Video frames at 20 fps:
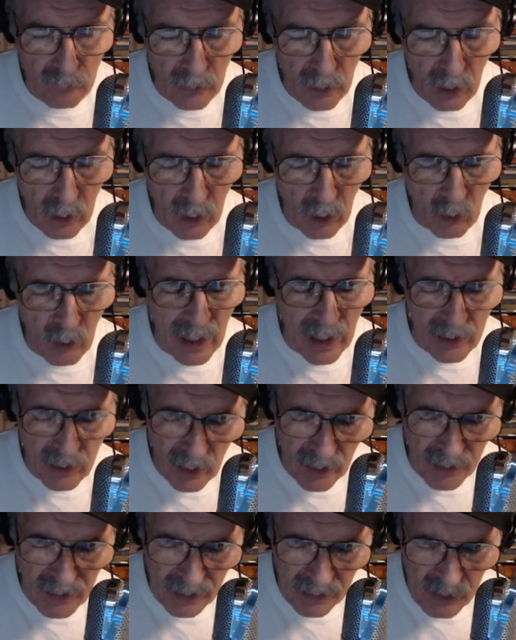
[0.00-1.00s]
I don't know.
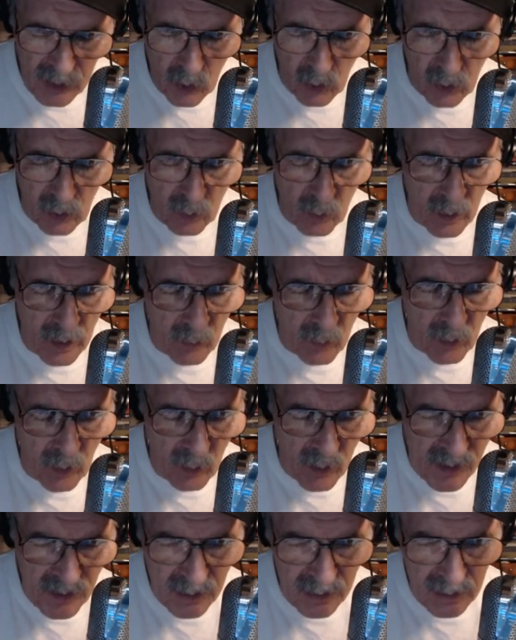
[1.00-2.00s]
I think total, what
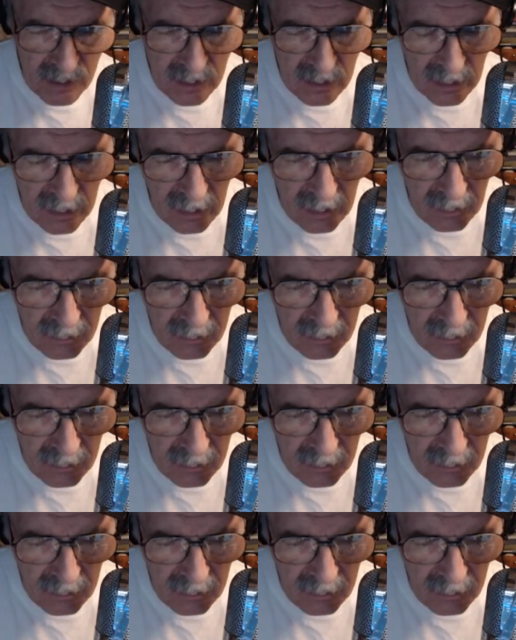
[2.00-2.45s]
was it? There